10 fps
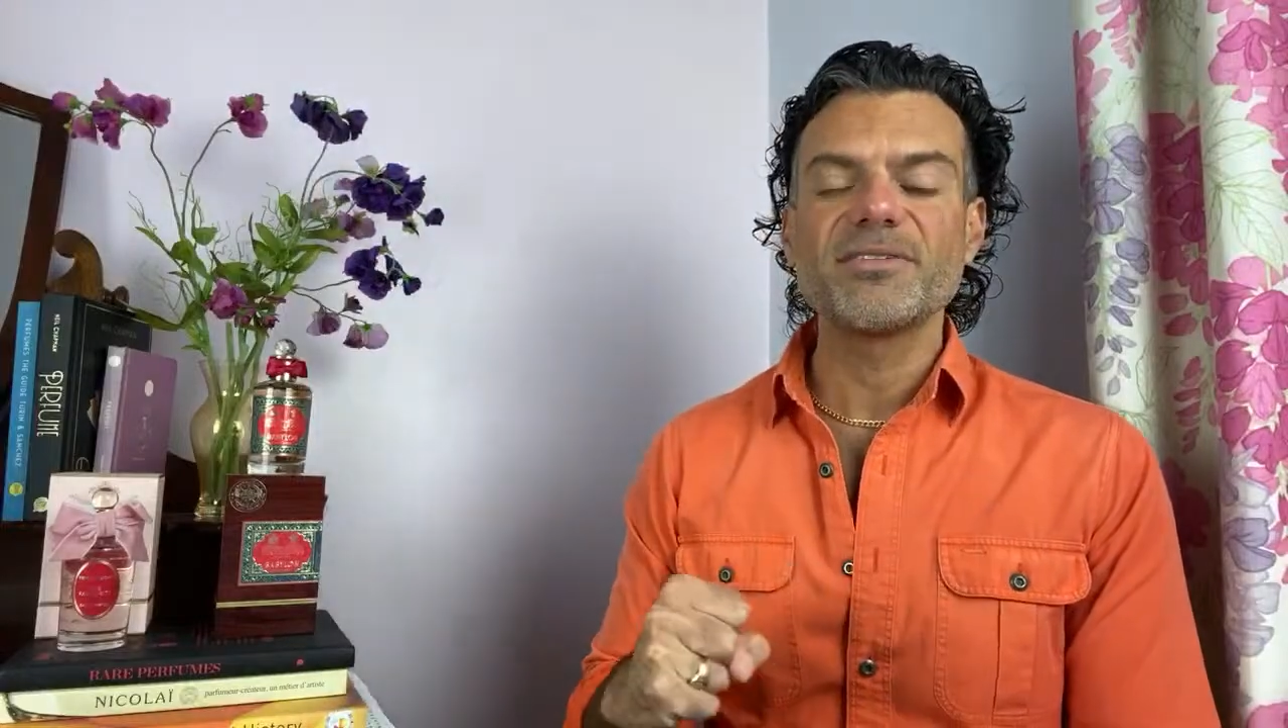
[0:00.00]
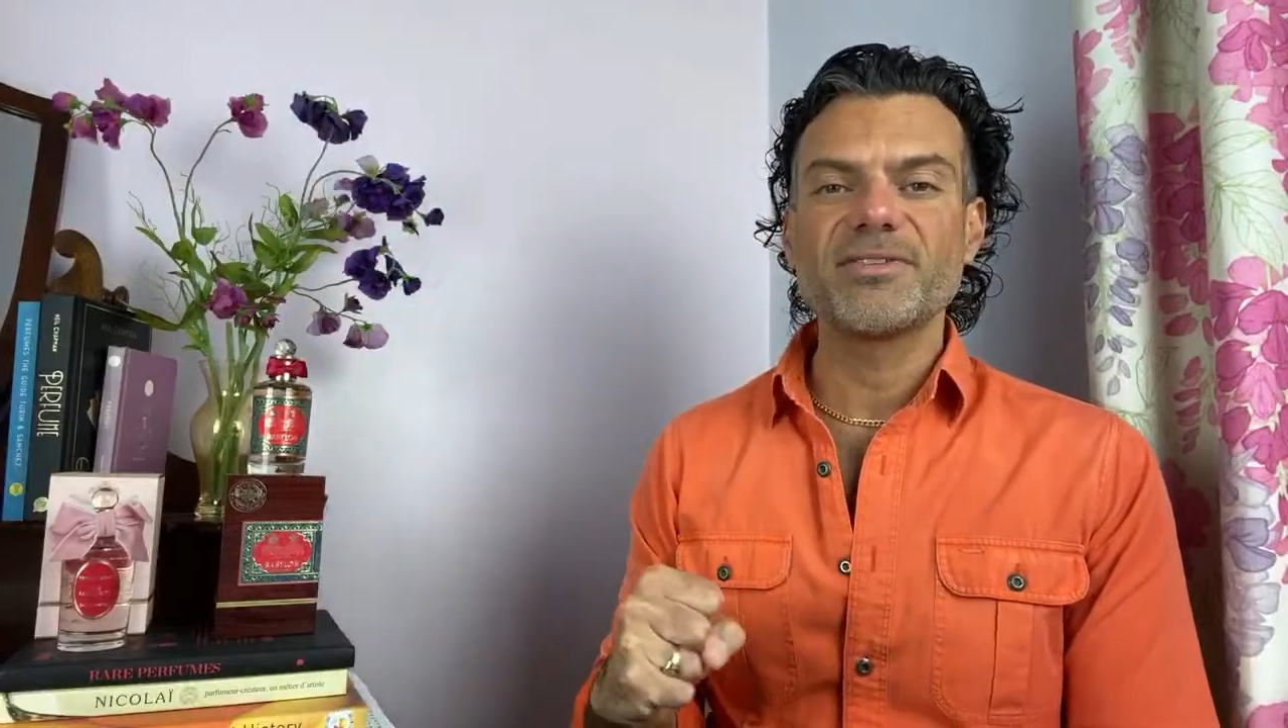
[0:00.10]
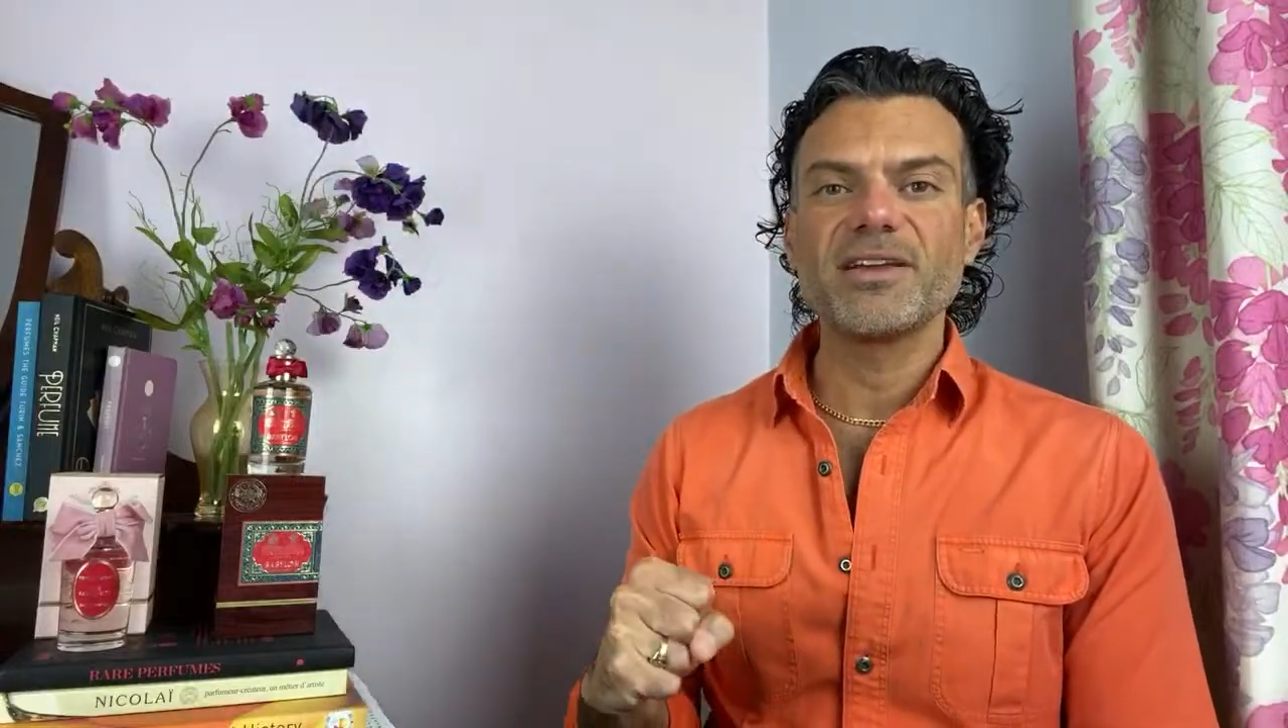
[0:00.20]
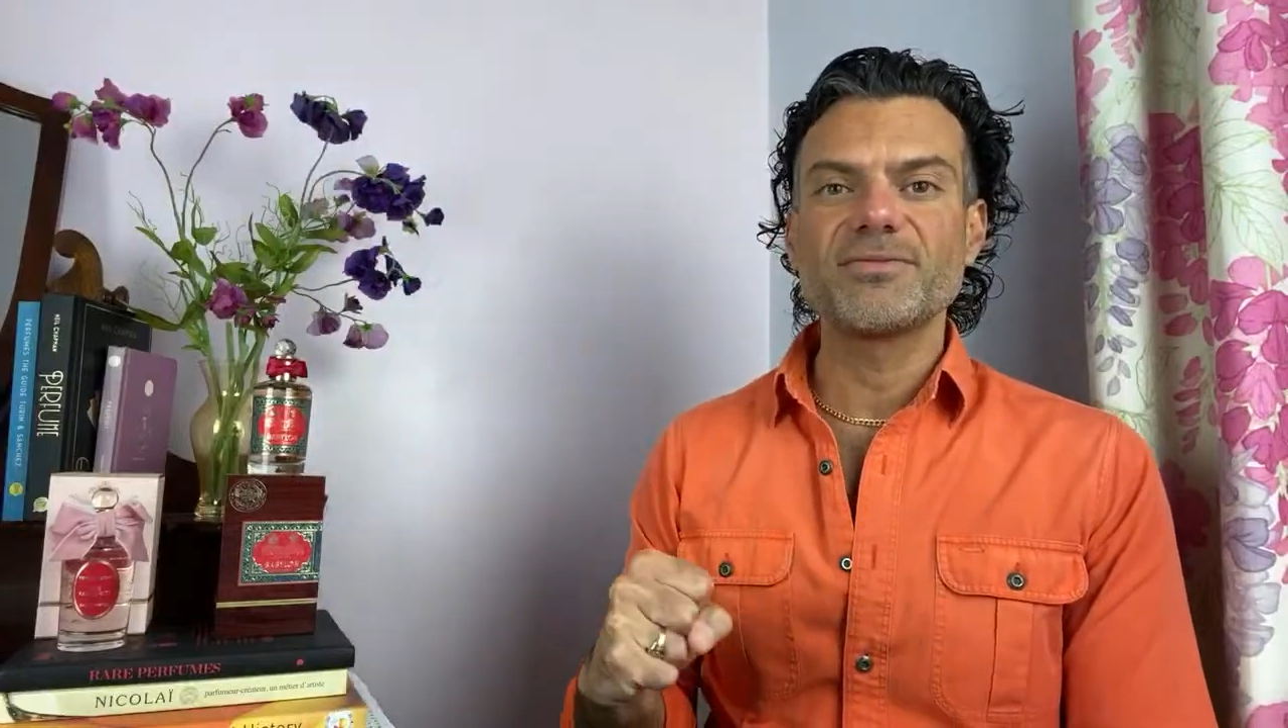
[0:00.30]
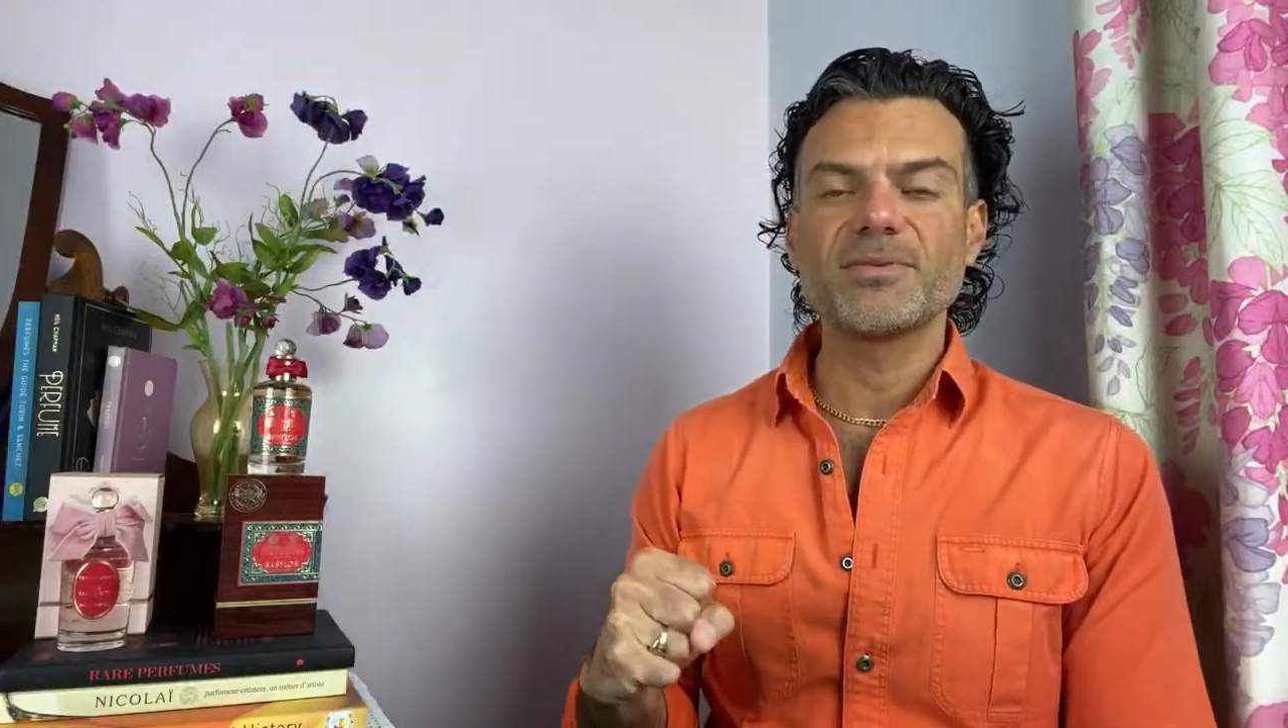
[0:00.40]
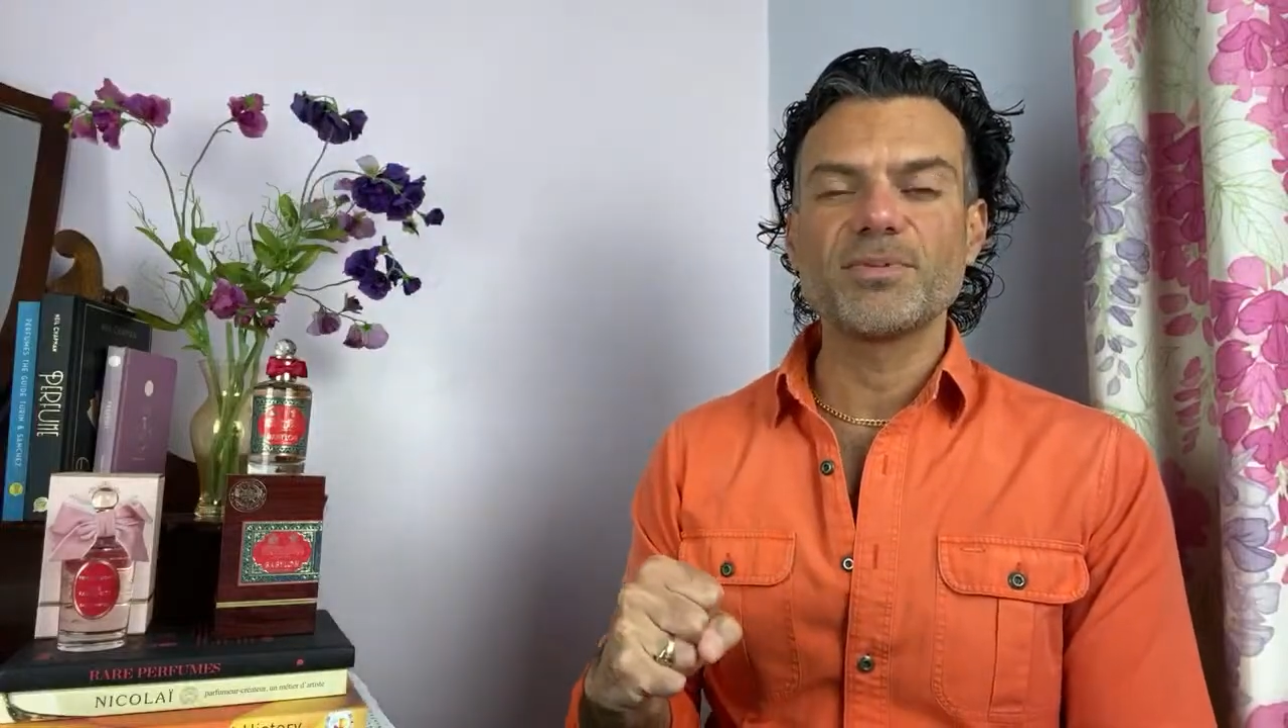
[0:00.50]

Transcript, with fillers: favourite